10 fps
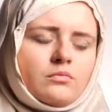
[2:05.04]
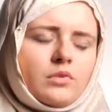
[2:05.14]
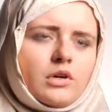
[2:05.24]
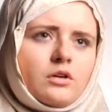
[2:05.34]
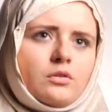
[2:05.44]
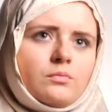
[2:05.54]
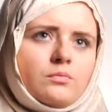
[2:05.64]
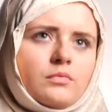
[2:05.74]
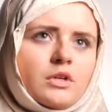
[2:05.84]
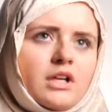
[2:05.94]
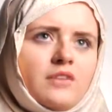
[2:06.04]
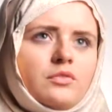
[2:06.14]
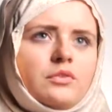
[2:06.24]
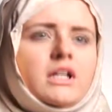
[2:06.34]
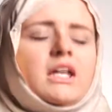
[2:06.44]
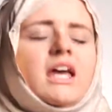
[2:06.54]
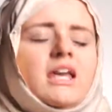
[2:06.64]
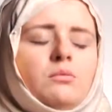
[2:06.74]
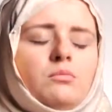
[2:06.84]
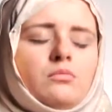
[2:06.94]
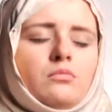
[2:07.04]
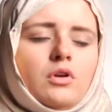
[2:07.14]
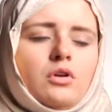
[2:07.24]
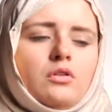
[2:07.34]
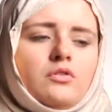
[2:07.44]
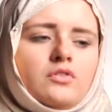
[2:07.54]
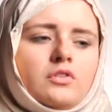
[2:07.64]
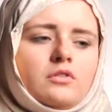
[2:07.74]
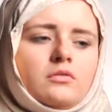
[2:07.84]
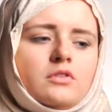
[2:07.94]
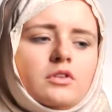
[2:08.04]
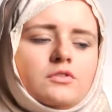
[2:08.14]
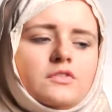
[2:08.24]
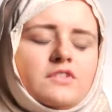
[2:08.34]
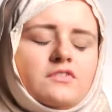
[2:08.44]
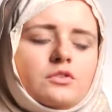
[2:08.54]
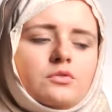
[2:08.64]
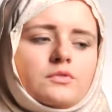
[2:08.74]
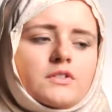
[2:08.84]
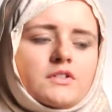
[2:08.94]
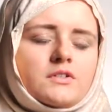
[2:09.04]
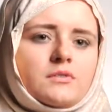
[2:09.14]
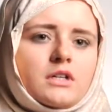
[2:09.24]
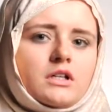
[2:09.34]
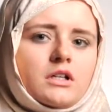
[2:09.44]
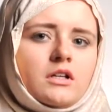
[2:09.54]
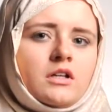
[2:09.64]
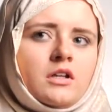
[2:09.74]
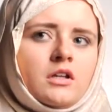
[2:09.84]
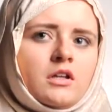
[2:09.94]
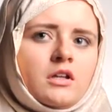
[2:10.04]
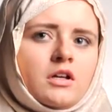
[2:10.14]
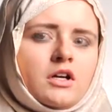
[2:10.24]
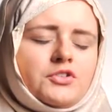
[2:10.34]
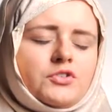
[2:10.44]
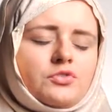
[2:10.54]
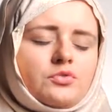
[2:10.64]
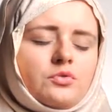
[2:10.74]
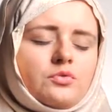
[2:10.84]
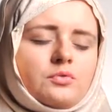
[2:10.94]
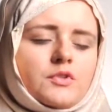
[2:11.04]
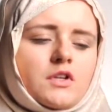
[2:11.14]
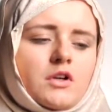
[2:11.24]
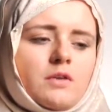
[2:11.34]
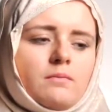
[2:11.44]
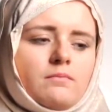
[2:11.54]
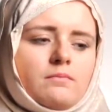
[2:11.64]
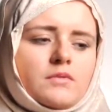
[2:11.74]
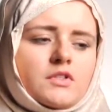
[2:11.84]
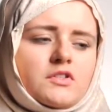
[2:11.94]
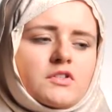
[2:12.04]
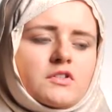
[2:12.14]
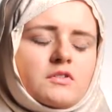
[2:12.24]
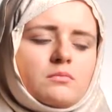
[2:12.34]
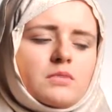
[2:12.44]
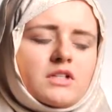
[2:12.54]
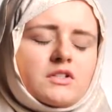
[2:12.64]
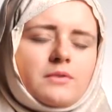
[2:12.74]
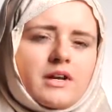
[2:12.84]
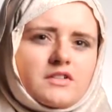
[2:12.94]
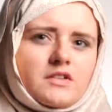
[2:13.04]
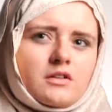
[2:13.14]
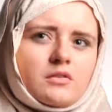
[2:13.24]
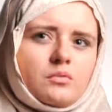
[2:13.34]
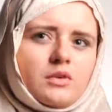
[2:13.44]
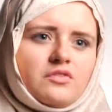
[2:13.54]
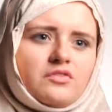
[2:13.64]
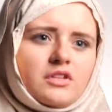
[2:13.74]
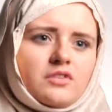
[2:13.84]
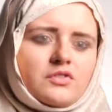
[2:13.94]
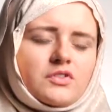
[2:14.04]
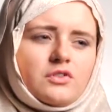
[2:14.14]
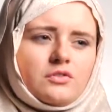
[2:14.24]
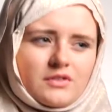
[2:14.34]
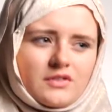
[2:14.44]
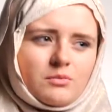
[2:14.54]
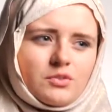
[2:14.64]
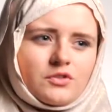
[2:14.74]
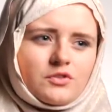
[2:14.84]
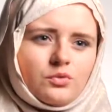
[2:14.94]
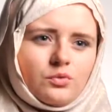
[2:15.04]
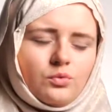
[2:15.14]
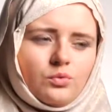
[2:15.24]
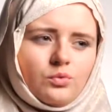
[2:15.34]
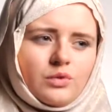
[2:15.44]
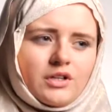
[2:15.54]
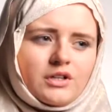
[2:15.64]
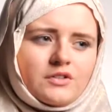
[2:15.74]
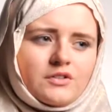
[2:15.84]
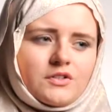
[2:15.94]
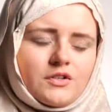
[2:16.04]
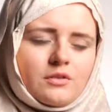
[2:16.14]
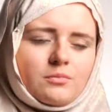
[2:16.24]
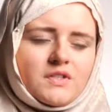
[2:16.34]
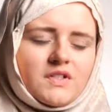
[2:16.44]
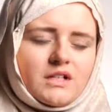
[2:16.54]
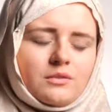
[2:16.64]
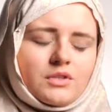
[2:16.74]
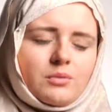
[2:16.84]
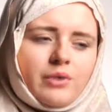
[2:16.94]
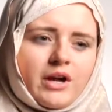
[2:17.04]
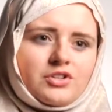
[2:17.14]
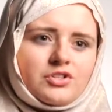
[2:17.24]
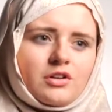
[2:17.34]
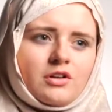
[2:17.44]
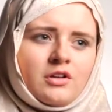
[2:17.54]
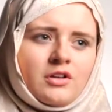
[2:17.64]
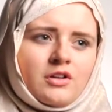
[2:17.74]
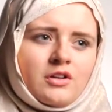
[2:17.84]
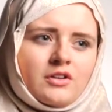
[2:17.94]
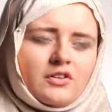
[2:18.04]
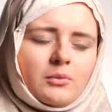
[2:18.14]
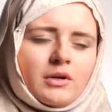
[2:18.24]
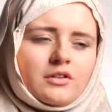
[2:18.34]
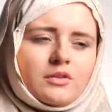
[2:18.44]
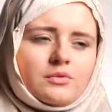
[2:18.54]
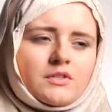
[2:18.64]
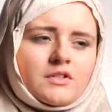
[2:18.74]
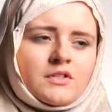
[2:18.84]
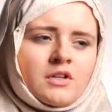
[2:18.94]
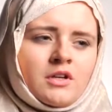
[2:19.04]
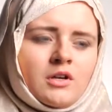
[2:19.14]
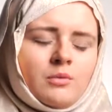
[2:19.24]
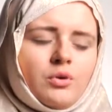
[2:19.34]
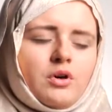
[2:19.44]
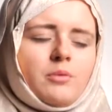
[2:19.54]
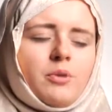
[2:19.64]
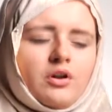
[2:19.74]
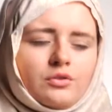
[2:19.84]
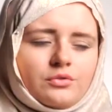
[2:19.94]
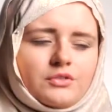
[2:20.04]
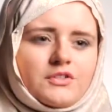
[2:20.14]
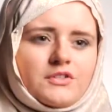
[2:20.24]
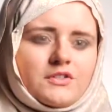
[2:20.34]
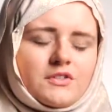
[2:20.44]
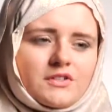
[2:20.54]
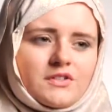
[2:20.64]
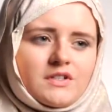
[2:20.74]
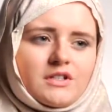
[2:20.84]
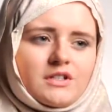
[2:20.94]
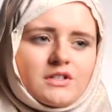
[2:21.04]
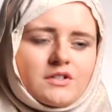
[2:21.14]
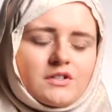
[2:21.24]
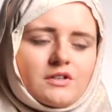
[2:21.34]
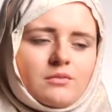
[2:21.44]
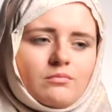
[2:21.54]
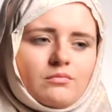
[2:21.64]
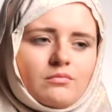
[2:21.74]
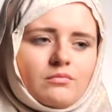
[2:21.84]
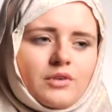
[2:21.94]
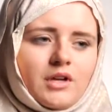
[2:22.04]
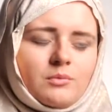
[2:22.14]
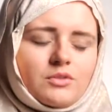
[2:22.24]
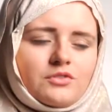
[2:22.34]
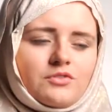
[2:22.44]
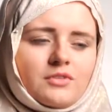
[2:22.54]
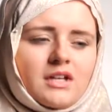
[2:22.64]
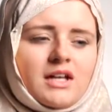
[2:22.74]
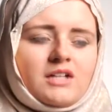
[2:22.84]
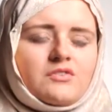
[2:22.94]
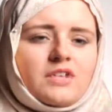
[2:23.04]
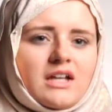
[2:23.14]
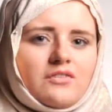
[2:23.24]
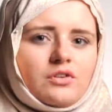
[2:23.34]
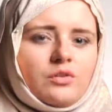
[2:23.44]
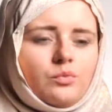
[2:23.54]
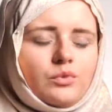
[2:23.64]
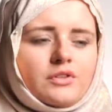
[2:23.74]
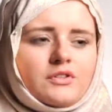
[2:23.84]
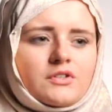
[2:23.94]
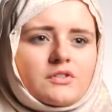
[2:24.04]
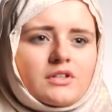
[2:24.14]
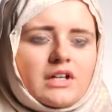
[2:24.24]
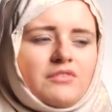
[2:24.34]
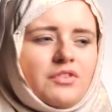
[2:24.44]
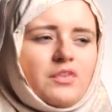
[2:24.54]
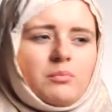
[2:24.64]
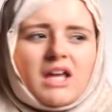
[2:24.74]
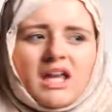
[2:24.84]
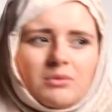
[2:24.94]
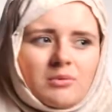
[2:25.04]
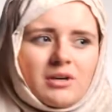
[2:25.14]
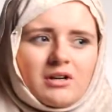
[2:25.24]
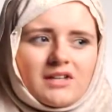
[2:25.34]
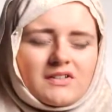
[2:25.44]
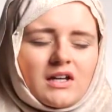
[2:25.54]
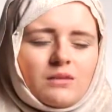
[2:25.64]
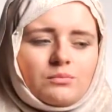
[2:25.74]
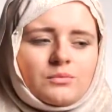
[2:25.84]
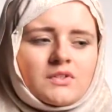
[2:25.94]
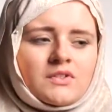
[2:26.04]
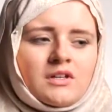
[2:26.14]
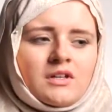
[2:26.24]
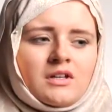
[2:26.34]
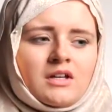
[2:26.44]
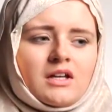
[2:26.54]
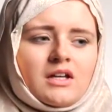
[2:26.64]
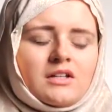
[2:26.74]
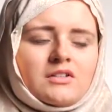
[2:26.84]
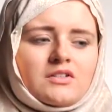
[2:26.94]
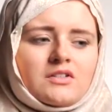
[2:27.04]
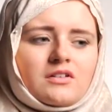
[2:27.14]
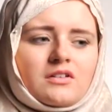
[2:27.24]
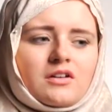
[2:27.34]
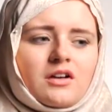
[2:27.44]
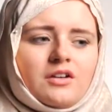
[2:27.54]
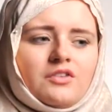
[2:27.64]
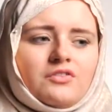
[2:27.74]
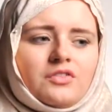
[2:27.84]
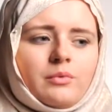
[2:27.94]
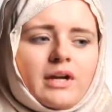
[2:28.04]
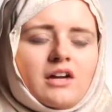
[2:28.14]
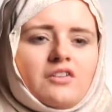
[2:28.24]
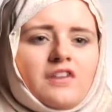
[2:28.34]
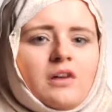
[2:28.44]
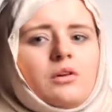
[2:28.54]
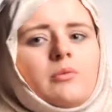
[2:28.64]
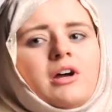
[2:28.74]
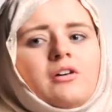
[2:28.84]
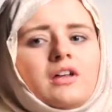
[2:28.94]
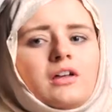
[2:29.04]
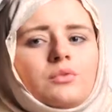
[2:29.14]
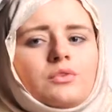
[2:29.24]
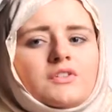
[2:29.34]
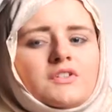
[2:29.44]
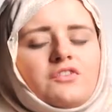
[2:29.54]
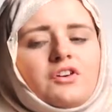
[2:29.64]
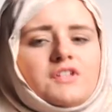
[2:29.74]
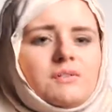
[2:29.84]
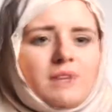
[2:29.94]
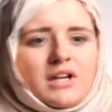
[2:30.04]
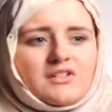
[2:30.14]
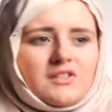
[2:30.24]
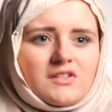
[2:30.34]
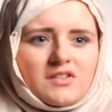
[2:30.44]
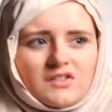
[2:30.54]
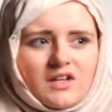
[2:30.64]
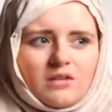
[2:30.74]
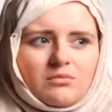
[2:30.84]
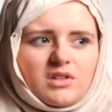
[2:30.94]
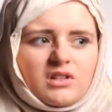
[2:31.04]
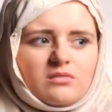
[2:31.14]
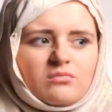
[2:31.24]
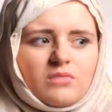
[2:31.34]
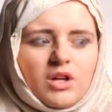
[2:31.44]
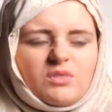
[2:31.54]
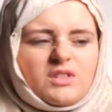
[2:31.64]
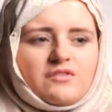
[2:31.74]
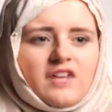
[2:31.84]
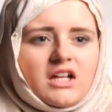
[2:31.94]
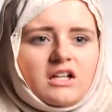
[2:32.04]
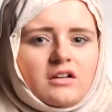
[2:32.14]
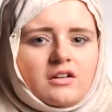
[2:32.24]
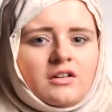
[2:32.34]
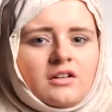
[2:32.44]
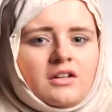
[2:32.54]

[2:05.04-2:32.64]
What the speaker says: Well, I never really came over those difficulties, really. I just struggled just interacting with the other students at my school and dealing with the pressure as well that was put upon us to succeed. Pretty much from the age of 11 onwards, everything became about exams. And kind of the way I felt about it was, if I didn't pass this exam, then I was a failure.